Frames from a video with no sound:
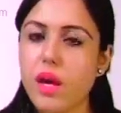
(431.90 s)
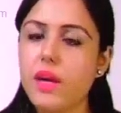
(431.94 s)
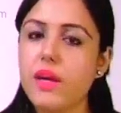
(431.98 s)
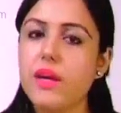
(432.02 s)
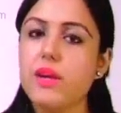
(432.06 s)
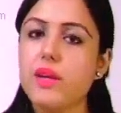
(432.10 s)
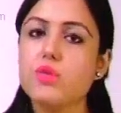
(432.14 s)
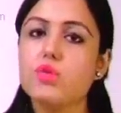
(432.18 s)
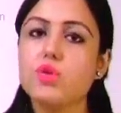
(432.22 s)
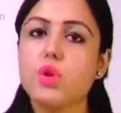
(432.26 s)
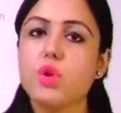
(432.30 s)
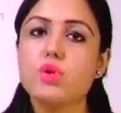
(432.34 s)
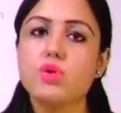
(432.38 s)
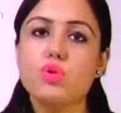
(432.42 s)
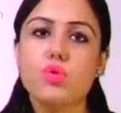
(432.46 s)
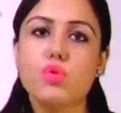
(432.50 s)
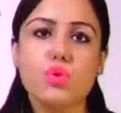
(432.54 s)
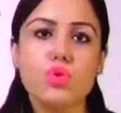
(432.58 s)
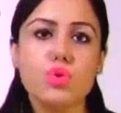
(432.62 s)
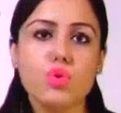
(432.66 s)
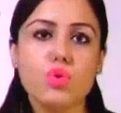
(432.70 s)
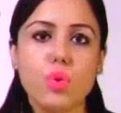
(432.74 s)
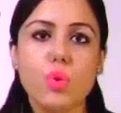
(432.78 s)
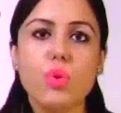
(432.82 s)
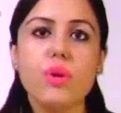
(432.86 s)
It is also
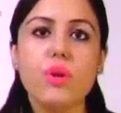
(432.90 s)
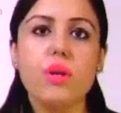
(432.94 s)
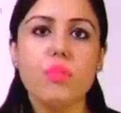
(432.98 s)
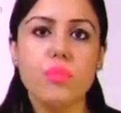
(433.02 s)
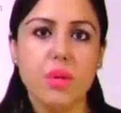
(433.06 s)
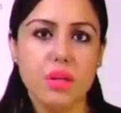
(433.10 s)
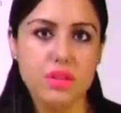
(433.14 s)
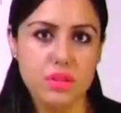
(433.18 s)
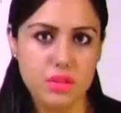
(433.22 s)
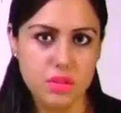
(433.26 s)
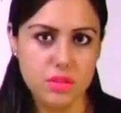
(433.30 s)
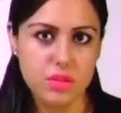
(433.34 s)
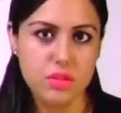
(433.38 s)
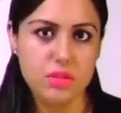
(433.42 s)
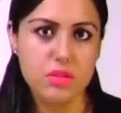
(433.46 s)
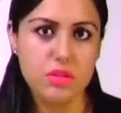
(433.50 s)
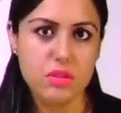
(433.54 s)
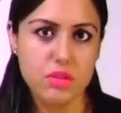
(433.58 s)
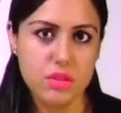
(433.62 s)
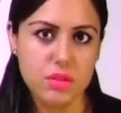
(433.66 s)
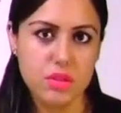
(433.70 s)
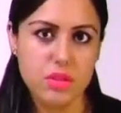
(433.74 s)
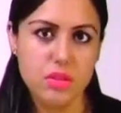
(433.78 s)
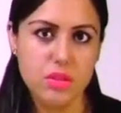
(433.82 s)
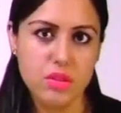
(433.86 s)
stored in muscles,
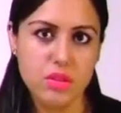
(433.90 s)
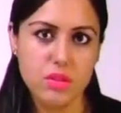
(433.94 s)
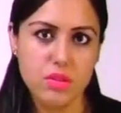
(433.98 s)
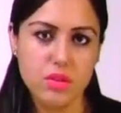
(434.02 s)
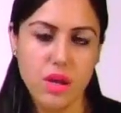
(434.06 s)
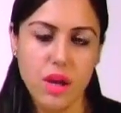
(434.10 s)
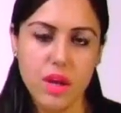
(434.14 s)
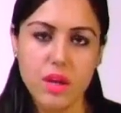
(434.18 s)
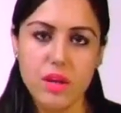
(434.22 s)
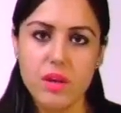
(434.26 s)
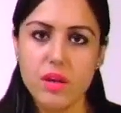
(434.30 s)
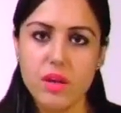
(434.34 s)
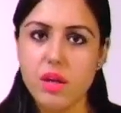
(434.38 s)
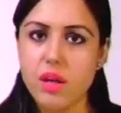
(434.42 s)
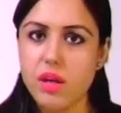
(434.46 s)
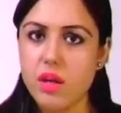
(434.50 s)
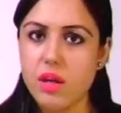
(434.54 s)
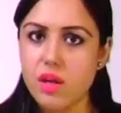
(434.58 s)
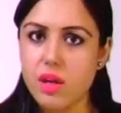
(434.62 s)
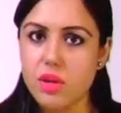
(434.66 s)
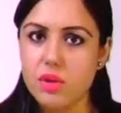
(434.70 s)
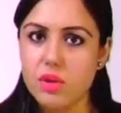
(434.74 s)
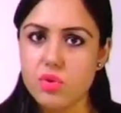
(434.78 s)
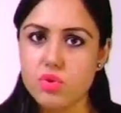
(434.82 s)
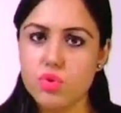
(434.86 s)
right?
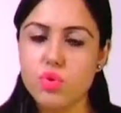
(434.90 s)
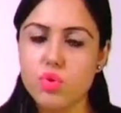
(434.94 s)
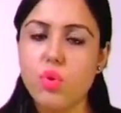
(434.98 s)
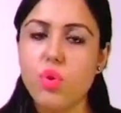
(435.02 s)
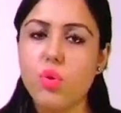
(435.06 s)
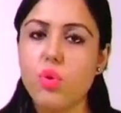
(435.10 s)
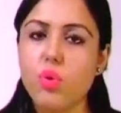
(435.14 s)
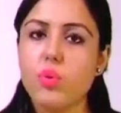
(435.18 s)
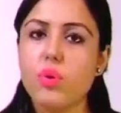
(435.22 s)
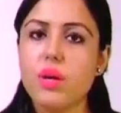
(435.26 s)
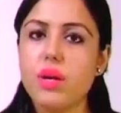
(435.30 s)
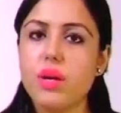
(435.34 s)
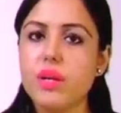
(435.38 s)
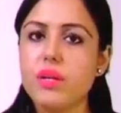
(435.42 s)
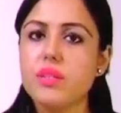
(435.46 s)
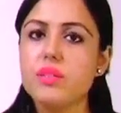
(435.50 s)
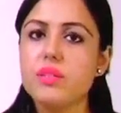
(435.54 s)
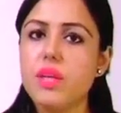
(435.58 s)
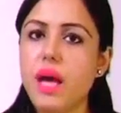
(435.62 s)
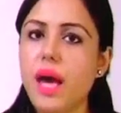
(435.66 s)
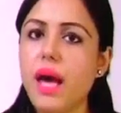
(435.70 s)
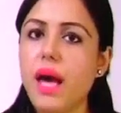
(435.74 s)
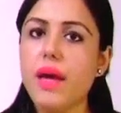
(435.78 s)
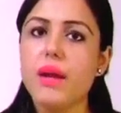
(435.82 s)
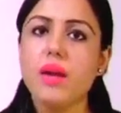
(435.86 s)
So it is
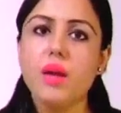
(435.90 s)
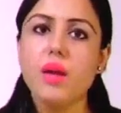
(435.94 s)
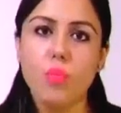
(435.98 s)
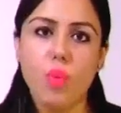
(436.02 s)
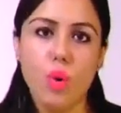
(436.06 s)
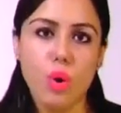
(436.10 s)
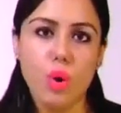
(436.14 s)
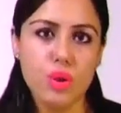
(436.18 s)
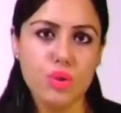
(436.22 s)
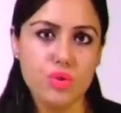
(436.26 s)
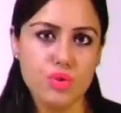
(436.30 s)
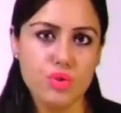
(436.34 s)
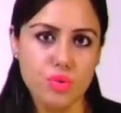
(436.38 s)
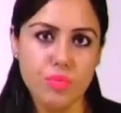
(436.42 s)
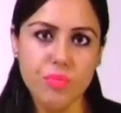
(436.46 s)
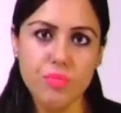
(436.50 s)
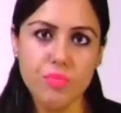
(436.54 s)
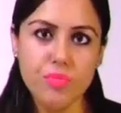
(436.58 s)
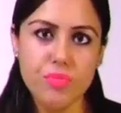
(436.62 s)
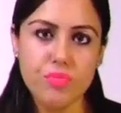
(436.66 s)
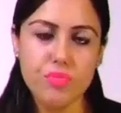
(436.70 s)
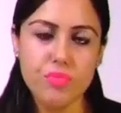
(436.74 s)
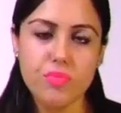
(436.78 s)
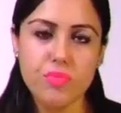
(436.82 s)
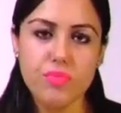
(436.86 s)

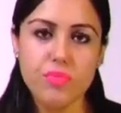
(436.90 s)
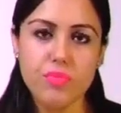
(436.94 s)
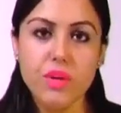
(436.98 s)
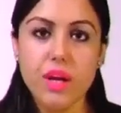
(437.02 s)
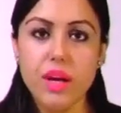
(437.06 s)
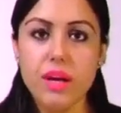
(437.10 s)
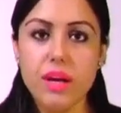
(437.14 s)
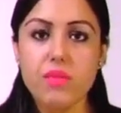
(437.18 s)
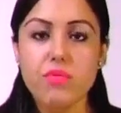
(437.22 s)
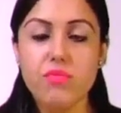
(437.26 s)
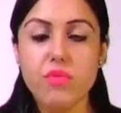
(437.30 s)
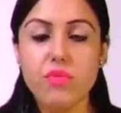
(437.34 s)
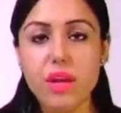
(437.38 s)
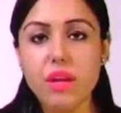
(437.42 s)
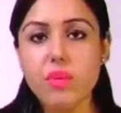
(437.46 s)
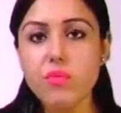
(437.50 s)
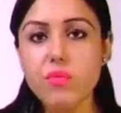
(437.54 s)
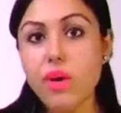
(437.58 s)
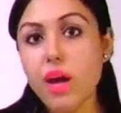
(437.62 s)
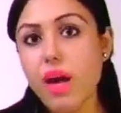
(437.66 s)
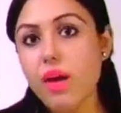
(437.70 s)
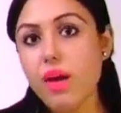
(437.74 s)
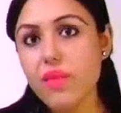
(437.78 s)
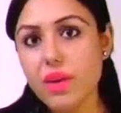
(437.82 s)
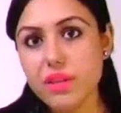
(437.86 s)
anabolism, that when
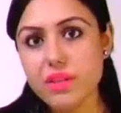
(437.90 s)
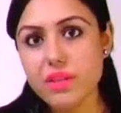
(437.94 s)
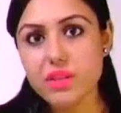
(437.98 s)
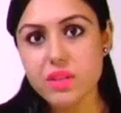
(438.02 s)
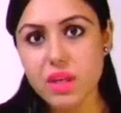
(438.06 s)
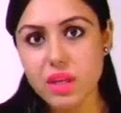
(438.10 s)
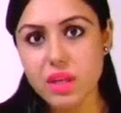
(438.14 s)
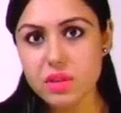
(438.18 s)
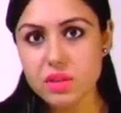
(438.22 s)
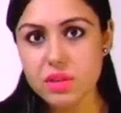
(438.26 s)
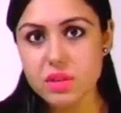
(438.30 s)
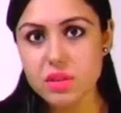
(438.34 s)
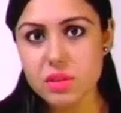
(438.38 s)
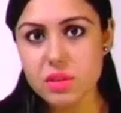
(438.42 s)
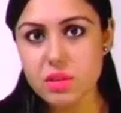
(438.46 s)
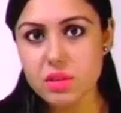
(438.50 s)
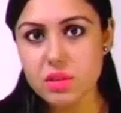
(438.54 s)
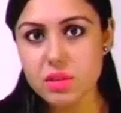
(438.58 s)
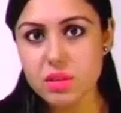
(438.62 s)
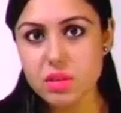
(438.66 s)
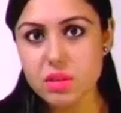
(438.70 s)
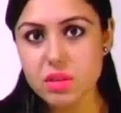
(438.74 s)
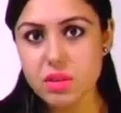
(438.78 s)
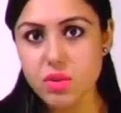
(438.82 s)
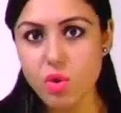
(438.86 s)
we have excess
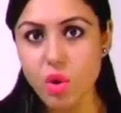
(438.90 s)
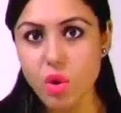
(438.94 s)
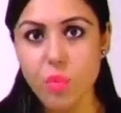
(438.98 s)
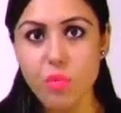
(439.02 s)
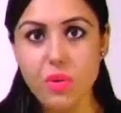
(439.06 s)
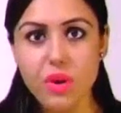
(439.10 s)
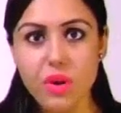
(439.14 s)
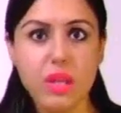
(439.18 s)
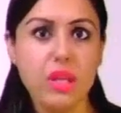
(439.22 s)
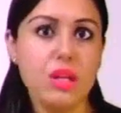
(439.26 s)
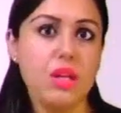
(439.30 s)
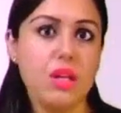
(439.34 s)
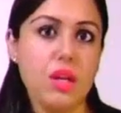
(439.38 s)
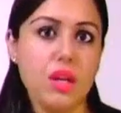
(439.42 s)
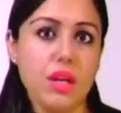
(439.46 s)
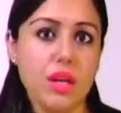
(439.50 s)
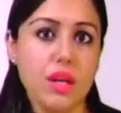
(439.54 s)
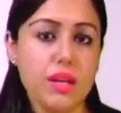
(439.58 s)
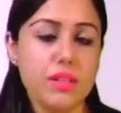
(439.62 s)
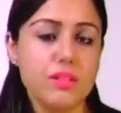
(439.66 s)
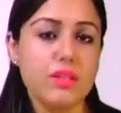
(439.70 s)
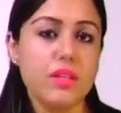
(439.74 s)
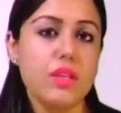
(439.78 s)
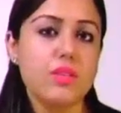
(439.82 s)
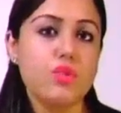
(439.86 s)
raw material,
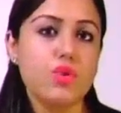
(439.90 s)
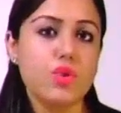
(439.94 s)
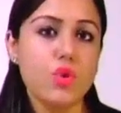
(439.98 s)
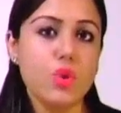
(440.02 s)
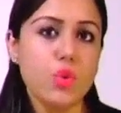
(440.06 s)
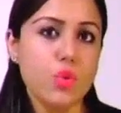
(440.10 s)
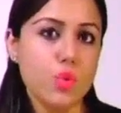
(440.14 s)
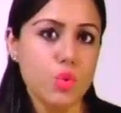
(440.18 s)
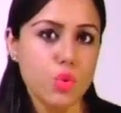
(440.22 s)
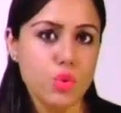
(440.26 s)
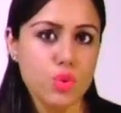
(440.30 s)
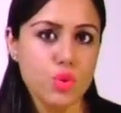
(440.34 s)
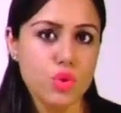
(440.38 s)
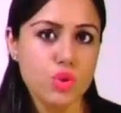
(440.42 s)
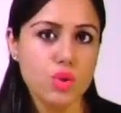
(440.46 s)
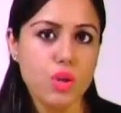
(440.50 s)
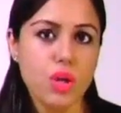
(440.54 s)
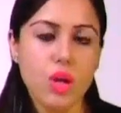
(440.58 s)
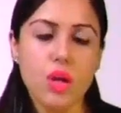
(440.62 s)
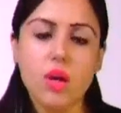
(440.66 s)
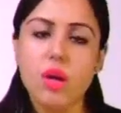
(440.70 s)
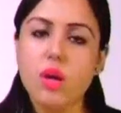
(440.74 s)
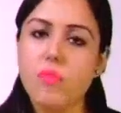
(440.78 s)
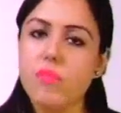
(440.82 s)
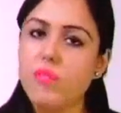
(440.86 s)
excess glucose,
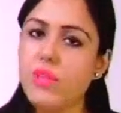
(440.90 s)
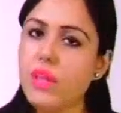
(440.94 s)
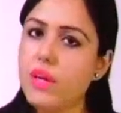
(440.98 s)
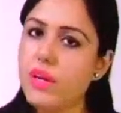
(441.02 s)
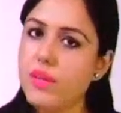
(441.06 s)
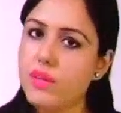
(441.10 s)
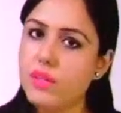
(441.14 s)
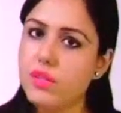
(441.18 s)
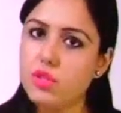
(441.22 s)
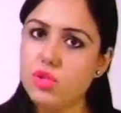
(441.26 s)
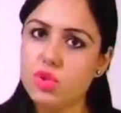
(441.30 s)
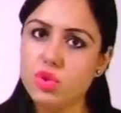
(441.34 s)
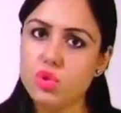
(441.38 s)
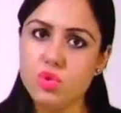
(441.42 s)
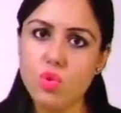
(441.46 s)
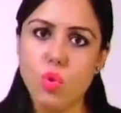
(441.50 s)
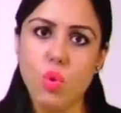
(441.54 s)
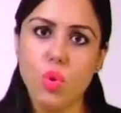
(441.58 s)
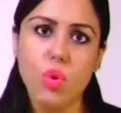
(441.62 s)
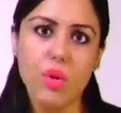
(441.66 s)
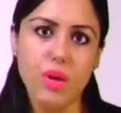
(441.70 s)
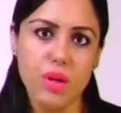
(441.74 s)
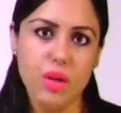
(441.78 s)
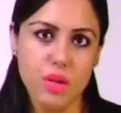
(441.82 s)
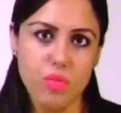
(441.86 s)
then it is
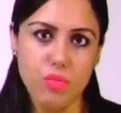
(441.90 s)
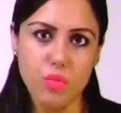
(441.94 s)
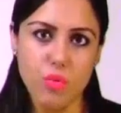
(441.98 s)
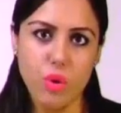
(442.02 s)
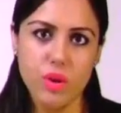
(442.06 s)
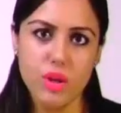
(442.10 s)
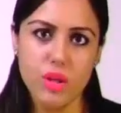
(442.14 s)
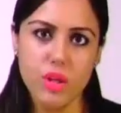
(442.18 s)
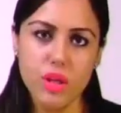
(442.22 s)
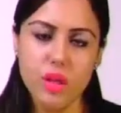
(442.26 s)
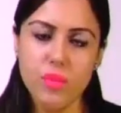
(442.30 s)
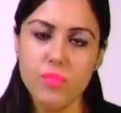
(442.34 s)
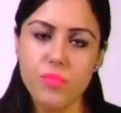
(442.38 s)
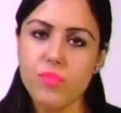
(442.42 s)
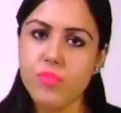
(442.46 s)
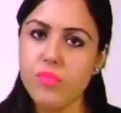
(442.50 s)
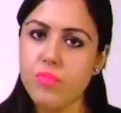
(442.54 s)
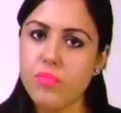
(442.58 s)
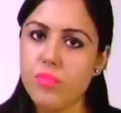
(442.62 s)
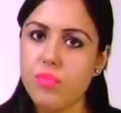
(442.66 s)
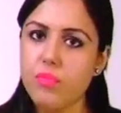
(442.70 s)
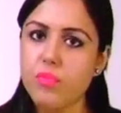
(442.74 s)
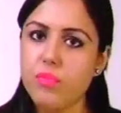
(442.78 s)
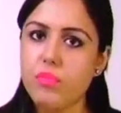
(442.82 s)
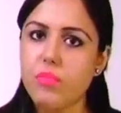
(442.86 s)
stored in body.
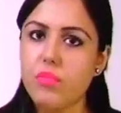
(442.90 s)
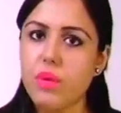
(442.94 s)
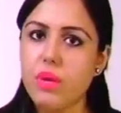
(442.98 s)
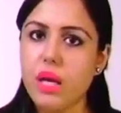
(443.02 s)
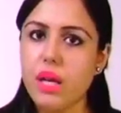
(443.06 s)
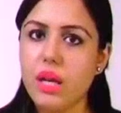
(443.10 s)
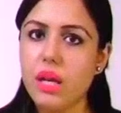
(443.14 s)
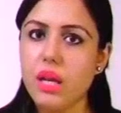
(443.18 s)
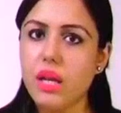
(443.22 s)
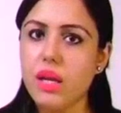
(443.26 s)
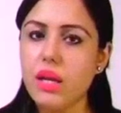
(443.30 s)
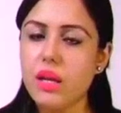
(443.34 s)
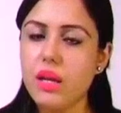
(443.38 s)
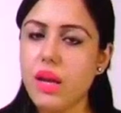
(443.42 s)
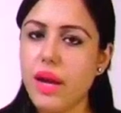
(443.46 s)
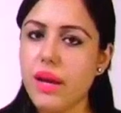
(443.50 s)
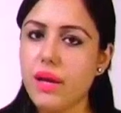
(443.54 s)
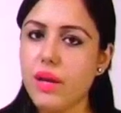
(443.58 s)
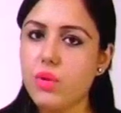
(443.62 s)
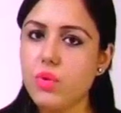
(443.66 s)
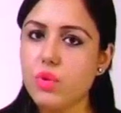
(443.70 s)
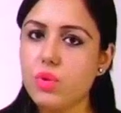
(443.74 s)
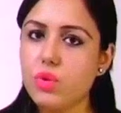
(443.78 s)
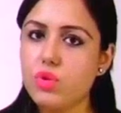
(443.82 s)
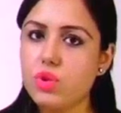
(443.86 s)
Mainly
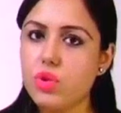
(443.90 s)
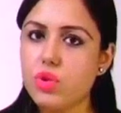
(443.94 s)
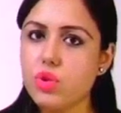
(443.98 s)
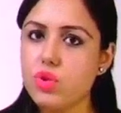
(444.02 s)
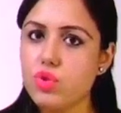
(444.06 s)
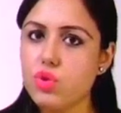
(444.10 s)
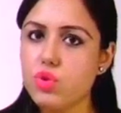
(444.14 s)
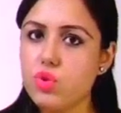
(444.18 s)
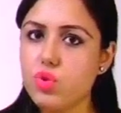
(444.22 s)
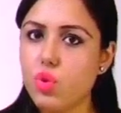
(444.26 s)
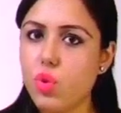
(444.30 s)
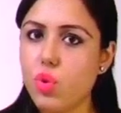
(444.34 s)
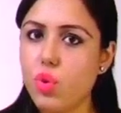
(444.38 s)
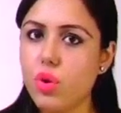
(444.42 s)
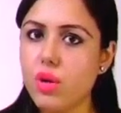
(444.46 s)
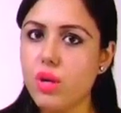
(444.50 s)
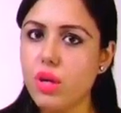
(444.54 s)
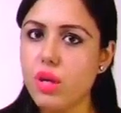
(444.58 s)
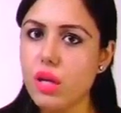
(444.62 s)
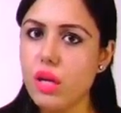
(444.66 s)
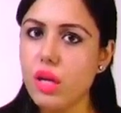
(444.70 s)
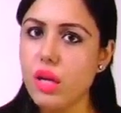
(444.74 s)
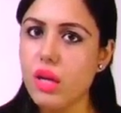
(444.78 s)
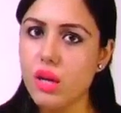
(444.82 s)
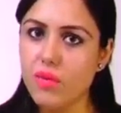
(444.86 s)
glycogen is stored
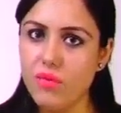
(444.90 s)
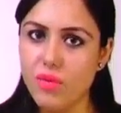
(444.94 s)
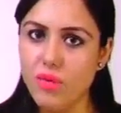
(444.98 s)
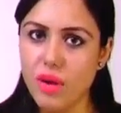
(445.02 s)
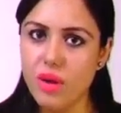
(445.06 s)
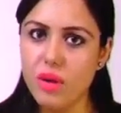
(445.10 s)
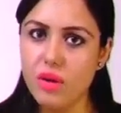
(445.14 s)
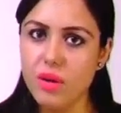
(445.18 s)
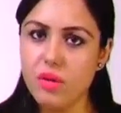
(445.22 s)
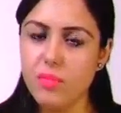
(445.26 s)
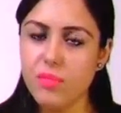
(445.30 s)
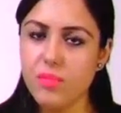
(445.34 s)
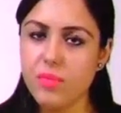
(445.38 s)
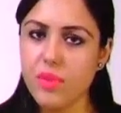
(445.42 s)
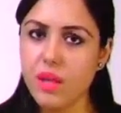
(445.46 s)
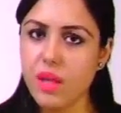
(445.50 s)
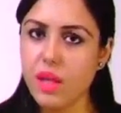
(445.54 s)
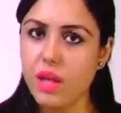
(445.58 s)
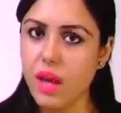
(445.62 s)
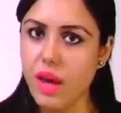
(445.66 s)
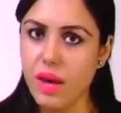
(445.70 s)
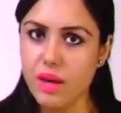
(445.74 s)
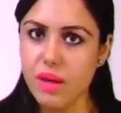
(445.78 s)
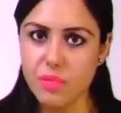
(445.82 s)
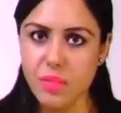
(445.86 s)
in liver
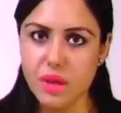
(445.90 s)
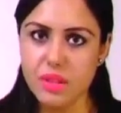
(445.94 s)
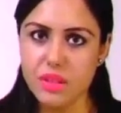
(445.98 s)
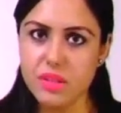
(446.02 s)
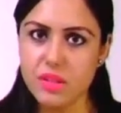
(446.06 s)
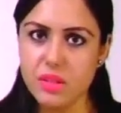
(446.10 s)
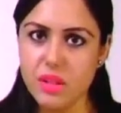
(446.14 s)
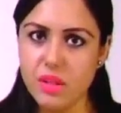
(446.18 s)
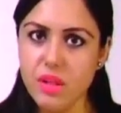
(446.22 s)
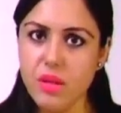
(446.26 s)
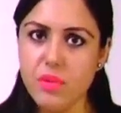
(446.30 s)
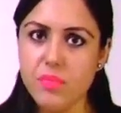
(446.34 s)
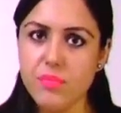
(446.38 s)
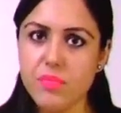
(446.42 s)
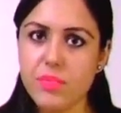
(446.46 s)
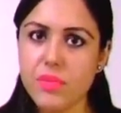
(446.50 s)
and muscle.